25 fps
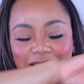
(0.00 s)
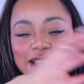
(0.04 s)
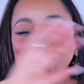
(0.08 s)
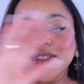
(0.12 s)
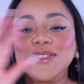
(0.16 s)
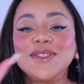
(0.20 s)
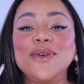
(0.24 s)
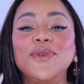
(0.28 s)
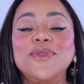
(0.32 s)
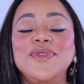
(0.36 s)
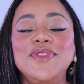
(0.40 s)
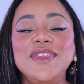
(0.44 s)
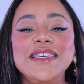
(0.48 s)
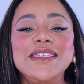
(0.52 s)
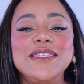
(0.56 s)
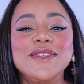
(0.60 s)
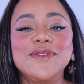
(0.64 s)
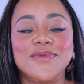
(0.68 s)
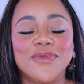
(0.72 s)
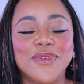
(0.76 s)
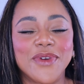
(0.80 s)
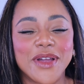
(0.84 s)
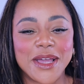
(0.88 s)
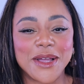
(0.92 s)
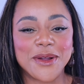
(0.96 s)
So
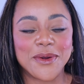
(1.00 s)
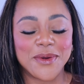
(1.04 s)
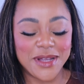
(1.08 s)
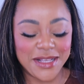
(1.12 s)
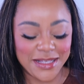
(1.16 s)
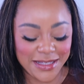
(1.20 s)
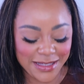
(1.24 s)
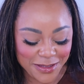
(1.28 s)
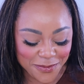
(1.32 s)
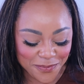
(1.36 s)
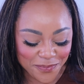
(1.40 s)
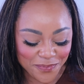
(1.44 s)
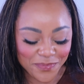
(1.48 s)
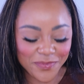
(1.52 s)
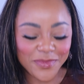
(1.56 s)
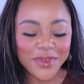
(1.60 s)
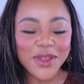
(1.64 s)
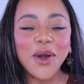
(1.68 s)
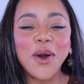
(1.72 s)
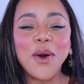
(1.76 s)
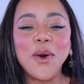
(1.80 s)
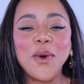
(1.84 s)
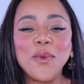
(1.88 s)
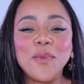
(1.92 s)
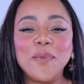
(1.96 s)
this fragrance
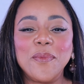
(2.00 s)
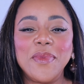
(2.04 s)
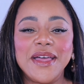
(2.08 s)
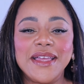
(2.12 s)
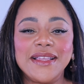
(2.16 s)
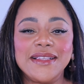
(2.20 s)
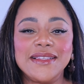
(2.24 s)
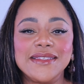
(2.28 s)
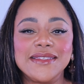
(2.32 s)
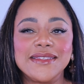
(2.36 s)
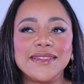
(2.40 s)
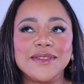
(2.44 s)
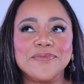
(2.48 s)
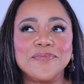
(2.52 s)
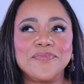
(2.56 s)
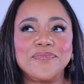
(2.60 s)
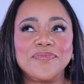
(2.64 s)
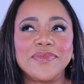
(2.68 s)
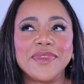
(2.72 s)
opens